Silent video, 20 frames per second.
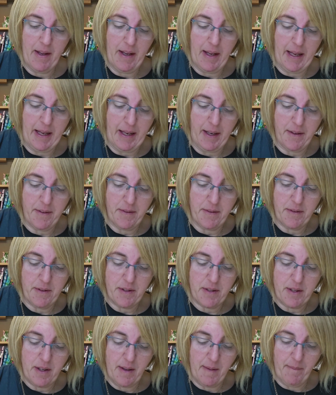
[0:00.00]

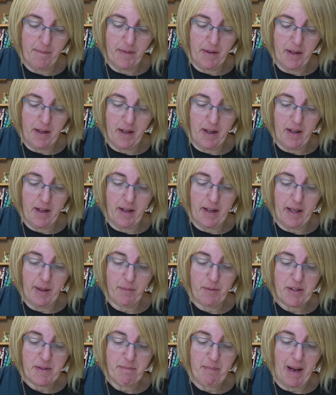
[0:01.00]
and it
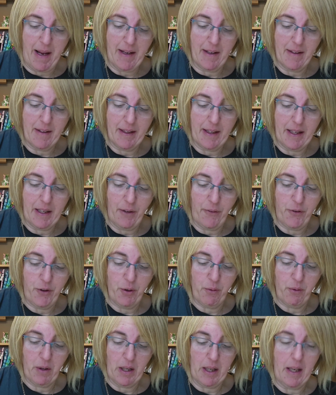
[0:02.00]
was mainly if
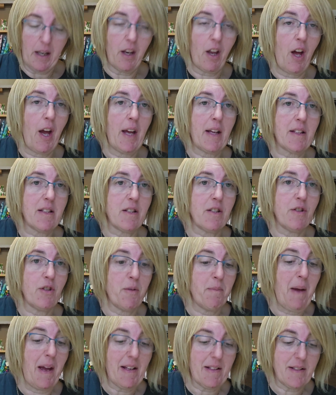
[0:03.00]
you really like to
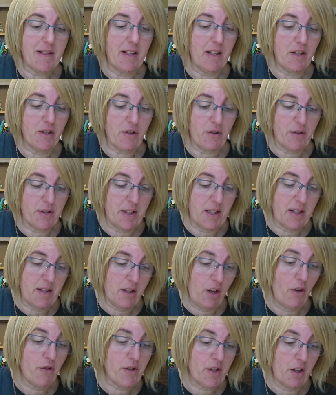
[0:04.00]
do backstitch, because there's
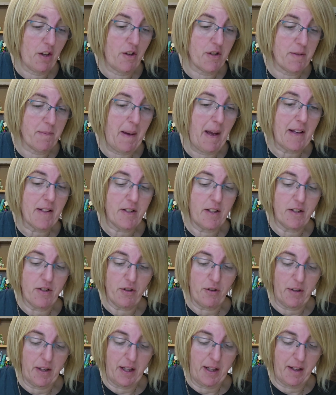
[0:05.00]
loads and loads of
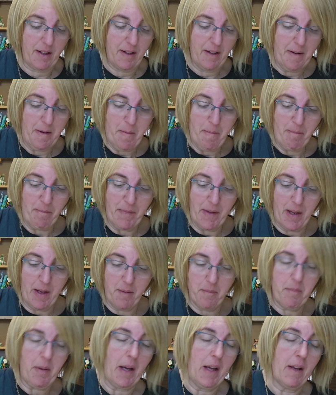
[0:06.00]
backstitch on here.
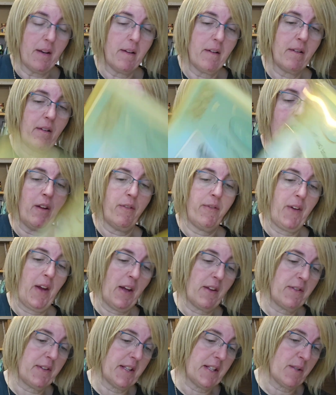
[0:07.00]
But I
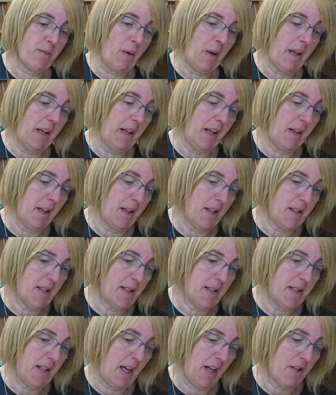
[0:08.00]
found this one in a
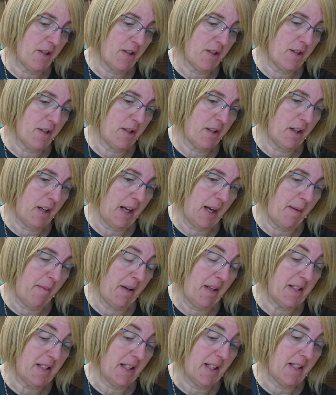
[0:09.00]
stash,
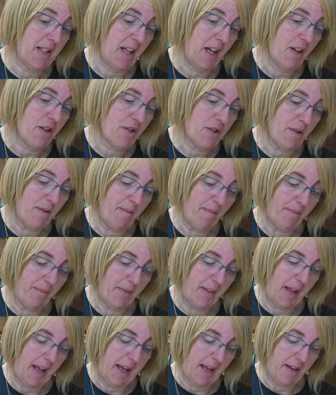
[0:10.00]
a D-stash,
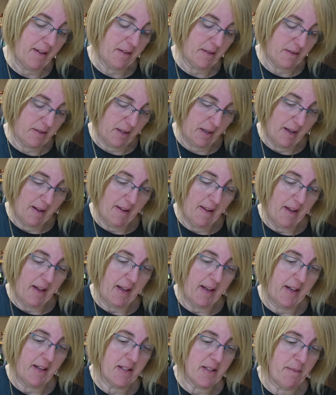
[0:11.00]
and
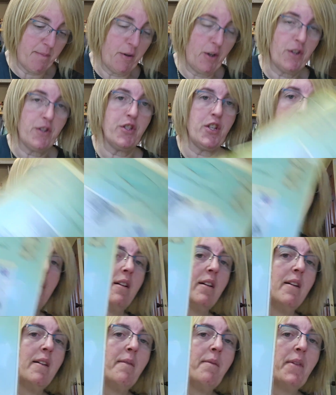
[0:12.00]
it is a birth chart,
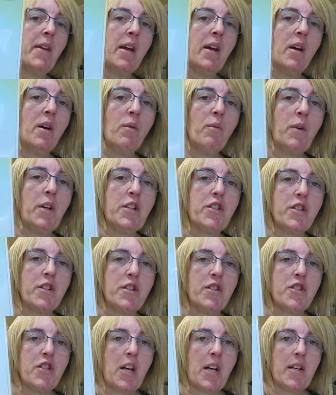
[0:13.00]
which
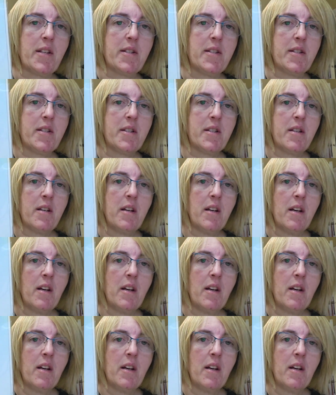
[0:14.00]
is just,